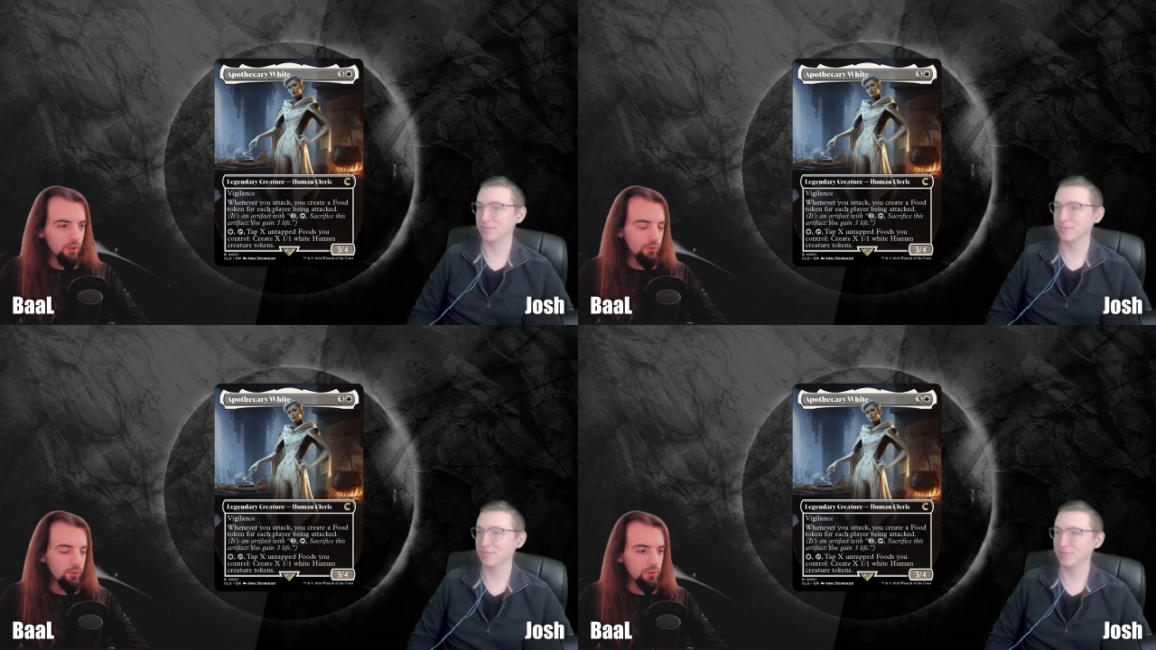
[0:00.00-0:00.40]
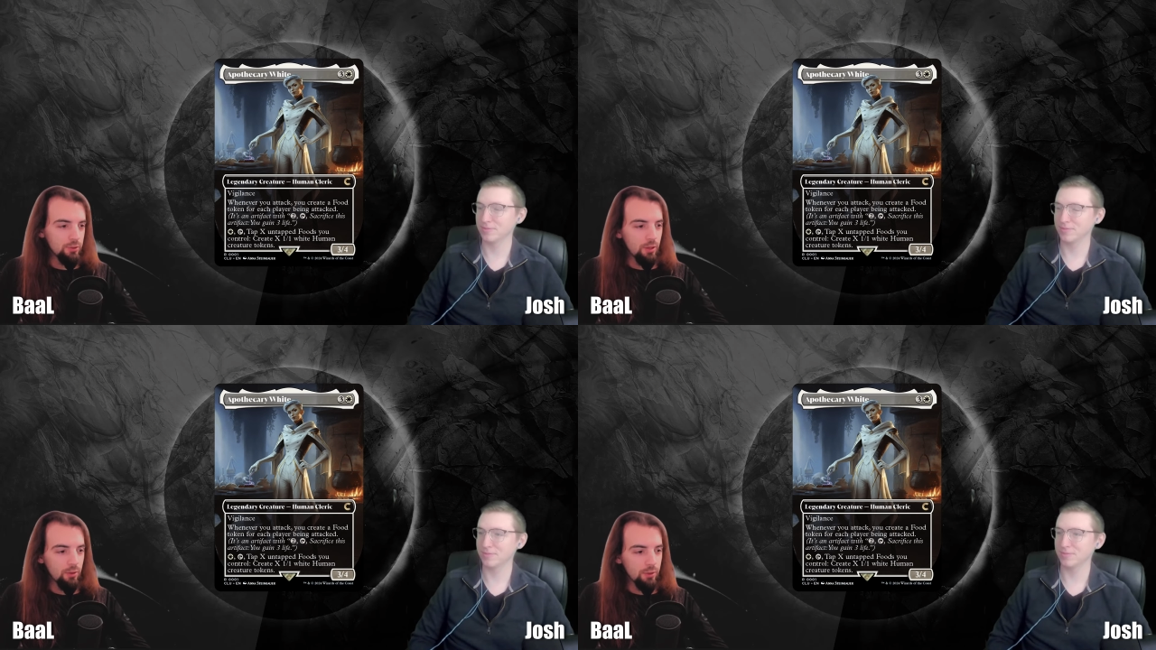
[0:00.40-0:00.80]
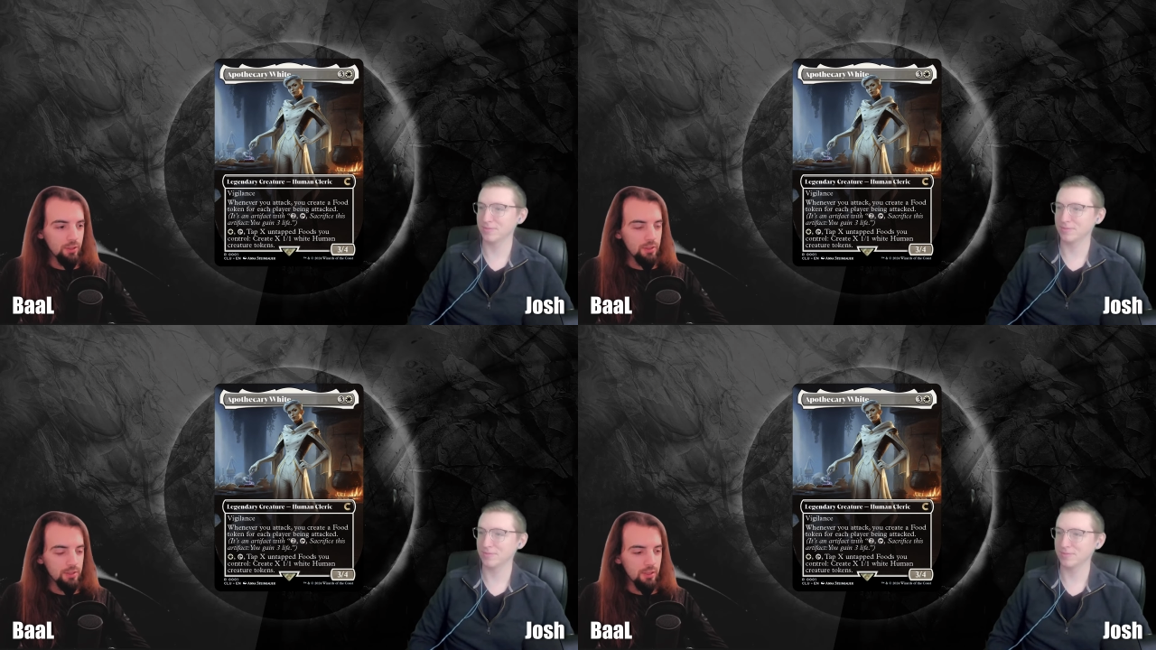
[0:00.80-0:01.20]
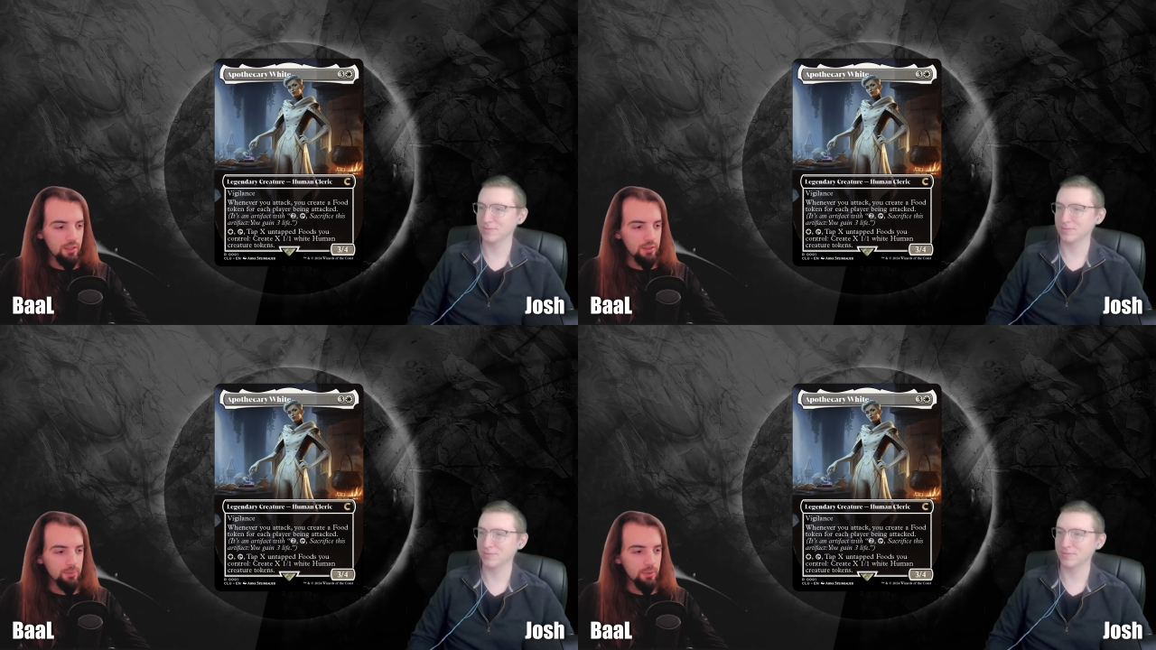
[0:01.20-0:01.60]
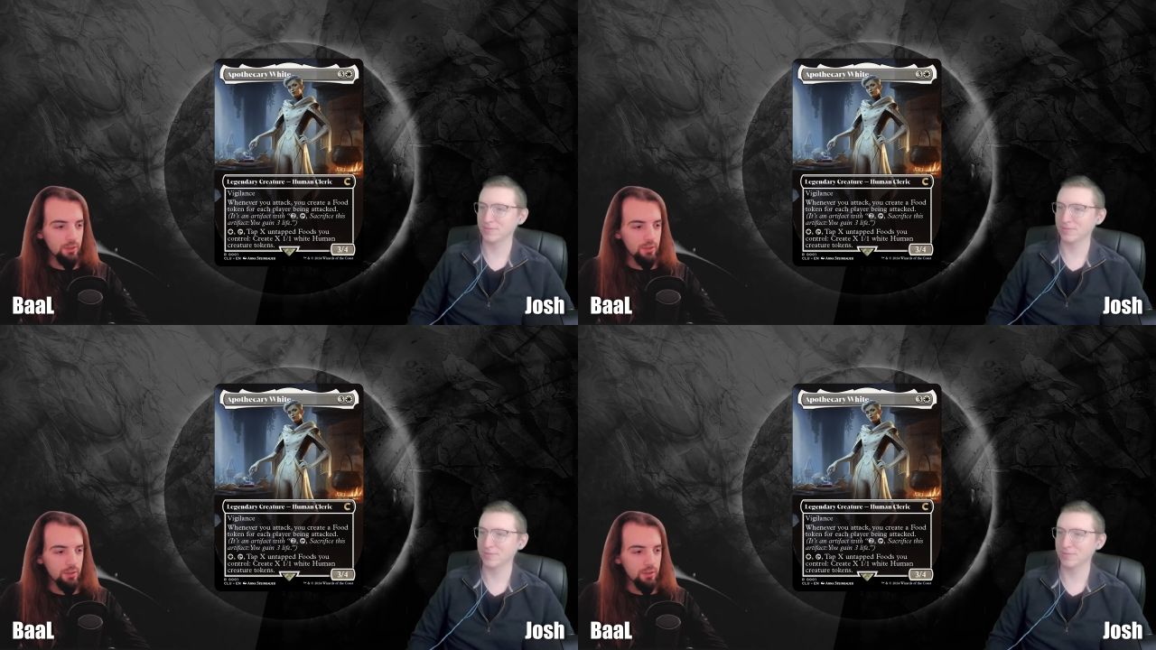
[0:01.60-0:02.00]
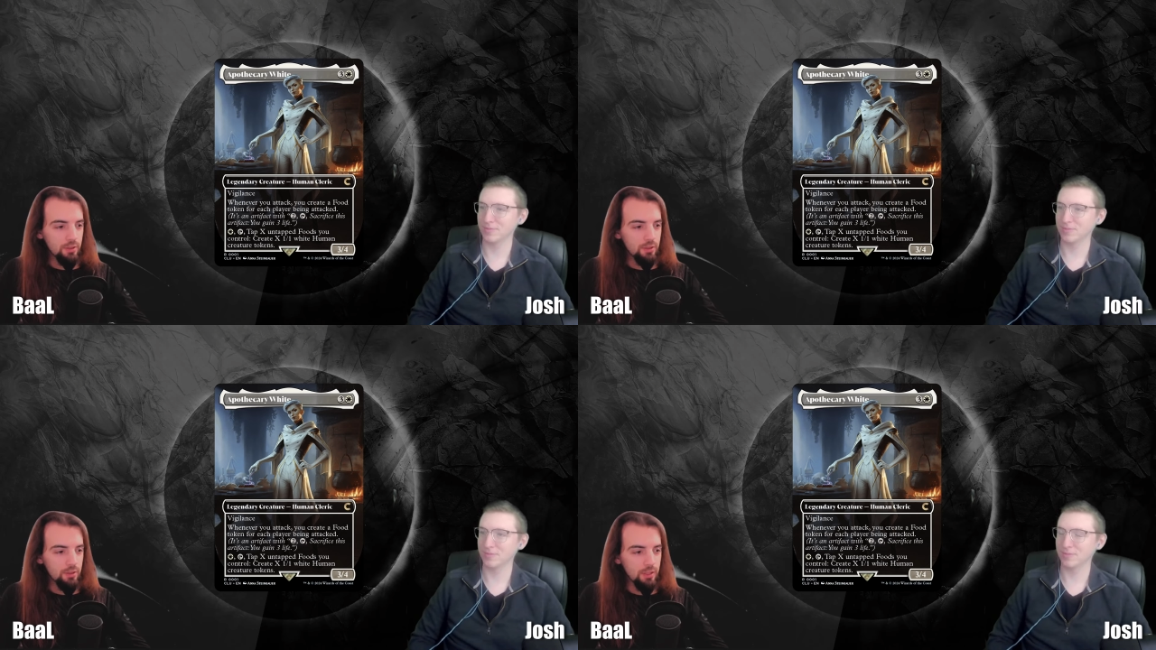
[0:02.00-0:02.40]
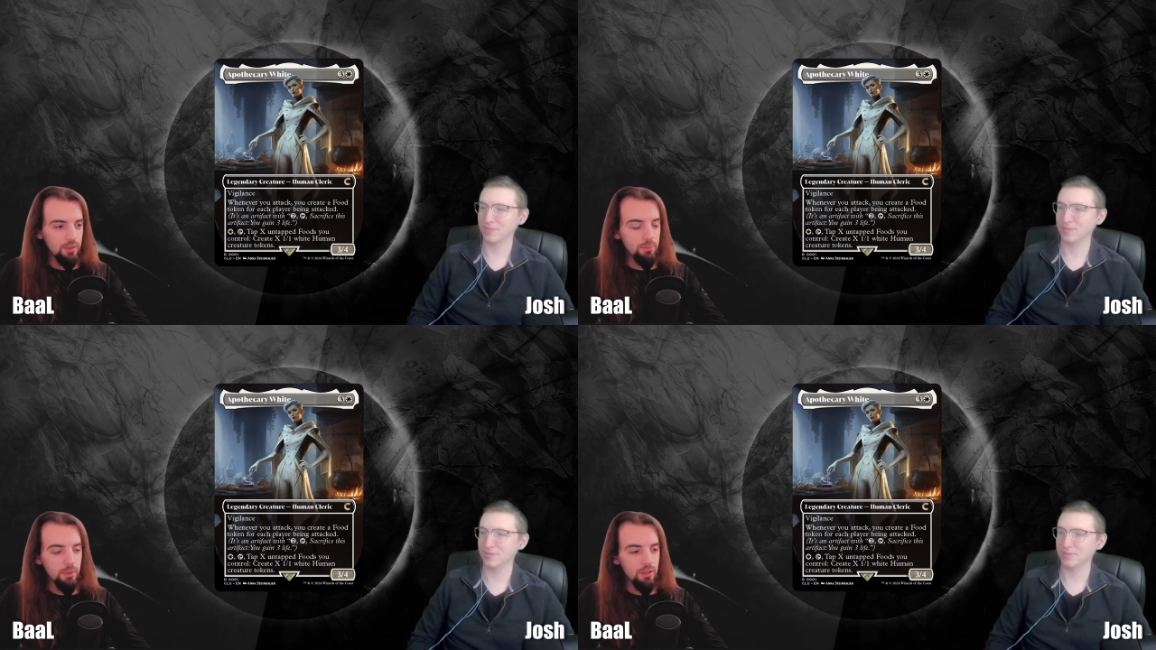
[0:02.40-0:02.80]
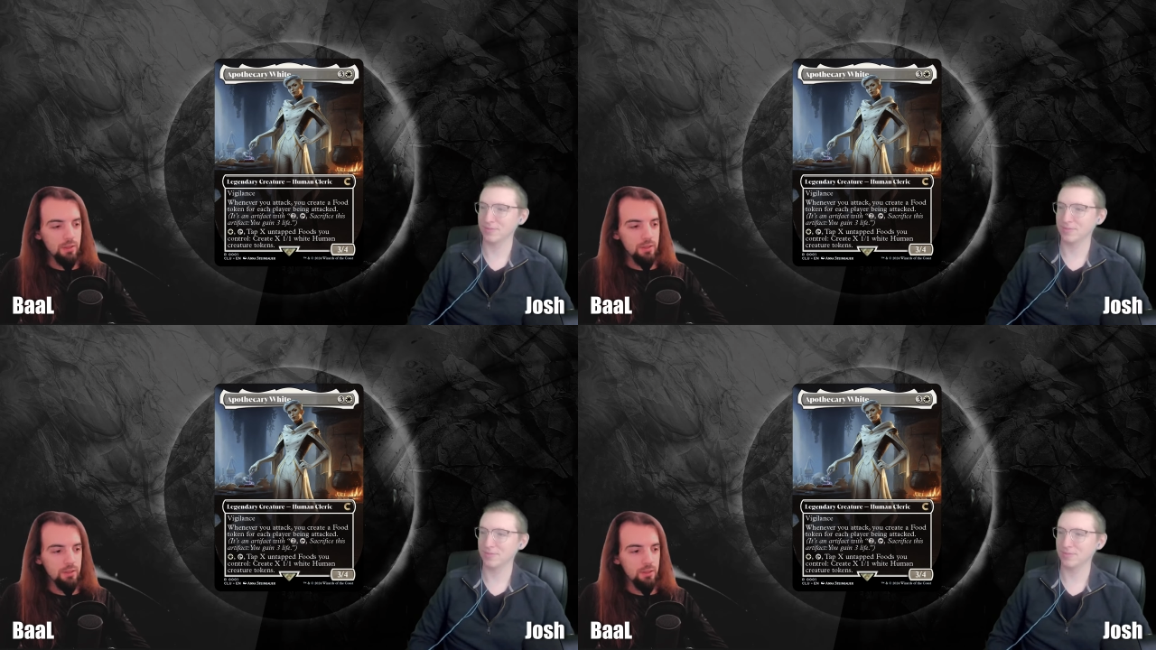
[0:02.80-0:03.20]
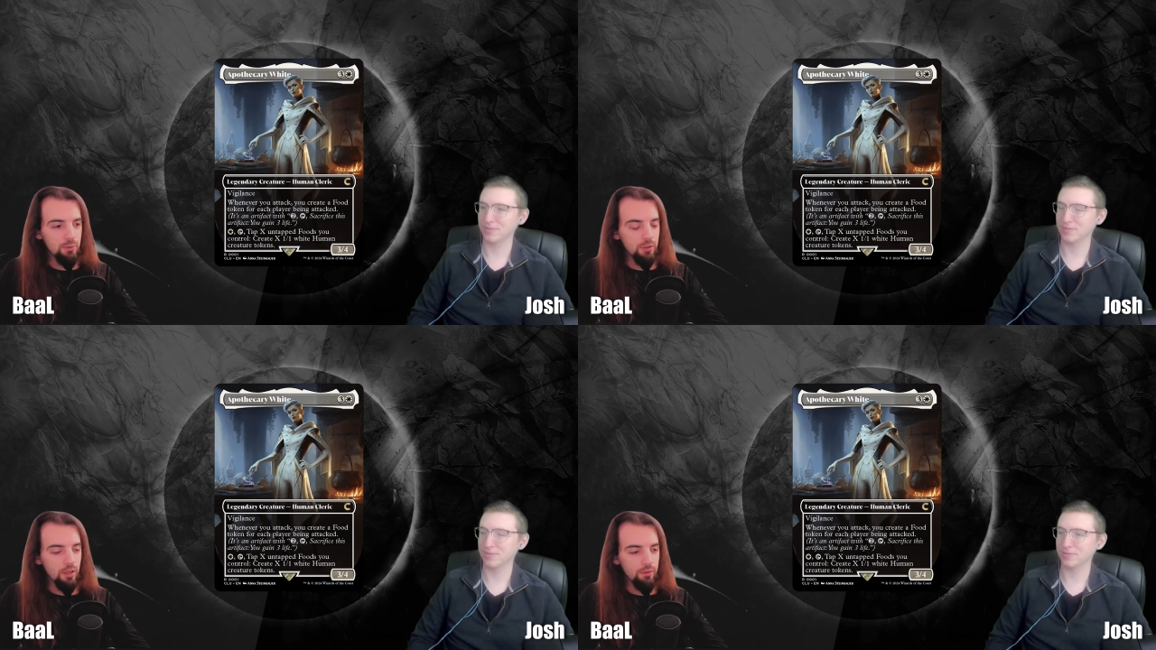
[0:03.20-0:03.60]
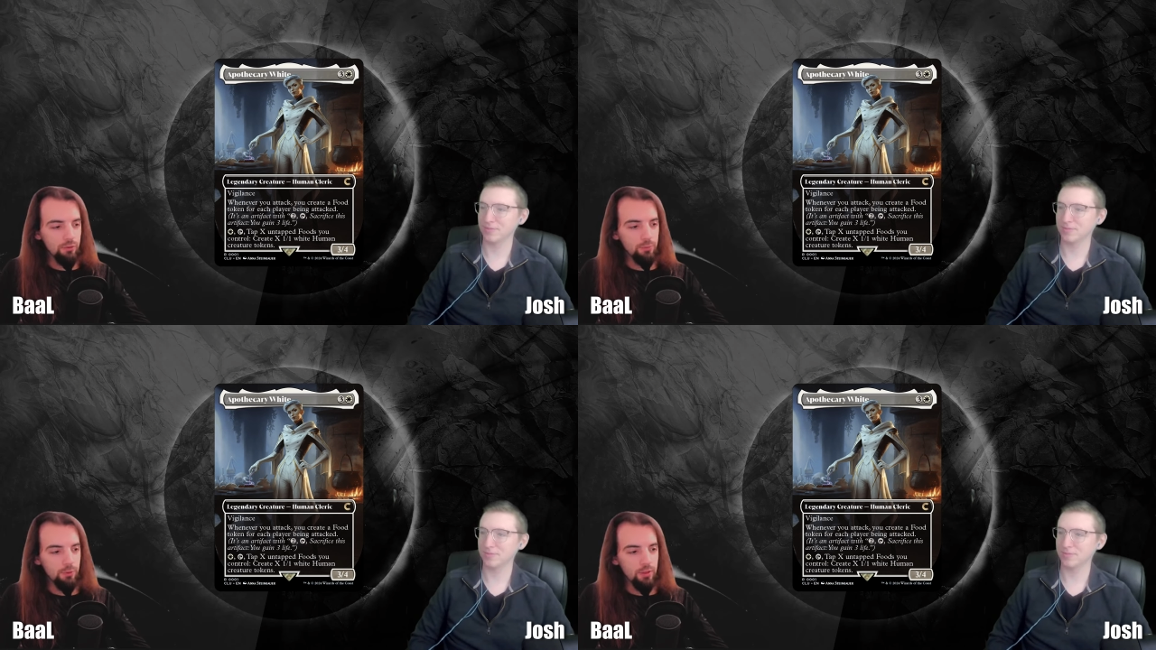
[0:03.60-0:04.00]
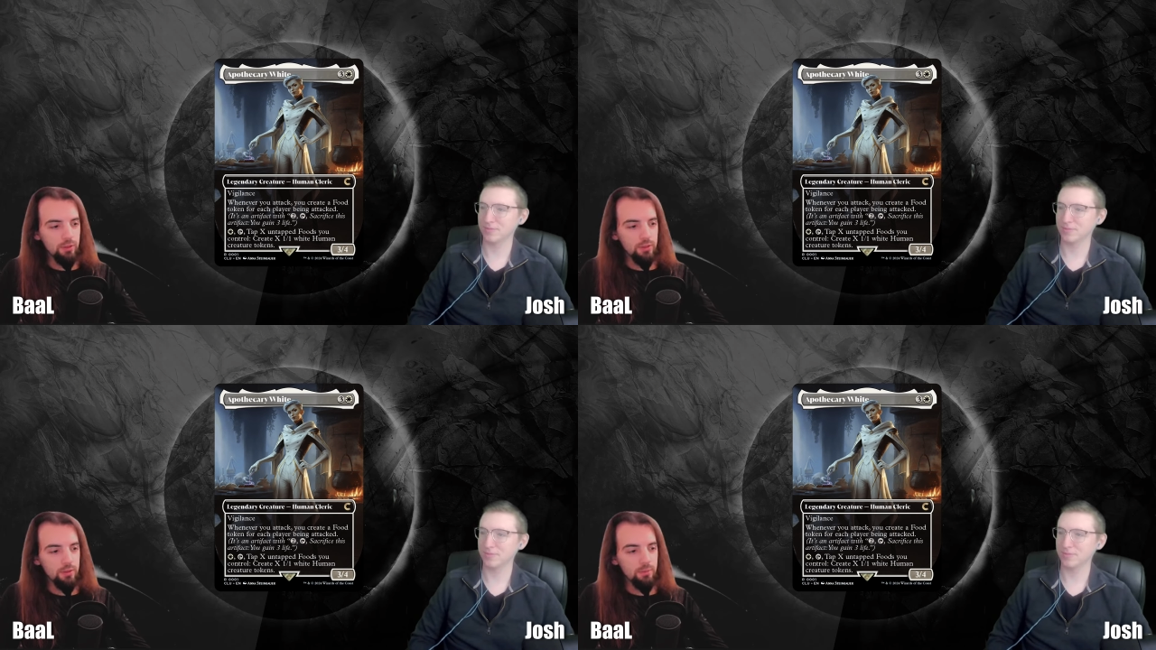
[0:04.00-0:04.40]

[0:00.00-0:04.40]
Speaker 1: of course, you are already in stacks, but uh, that means you will have to prior